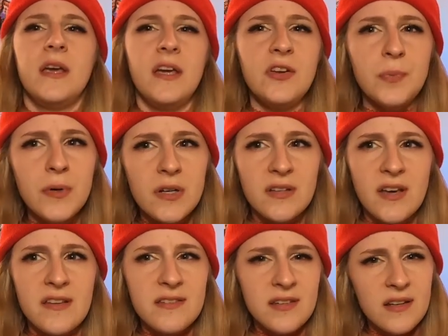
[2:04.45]
Each book
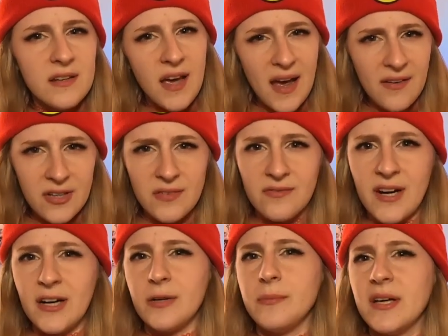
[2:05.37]
does tend to have an
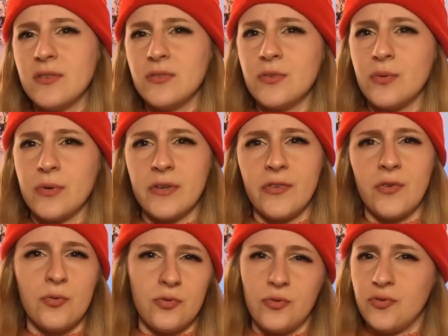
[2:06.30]
environmental or
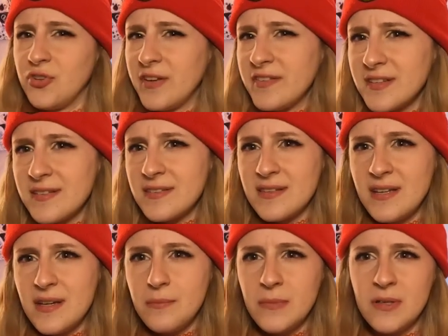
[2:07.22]
social justice
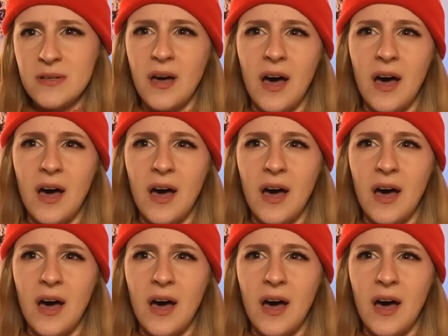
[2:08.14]
theme.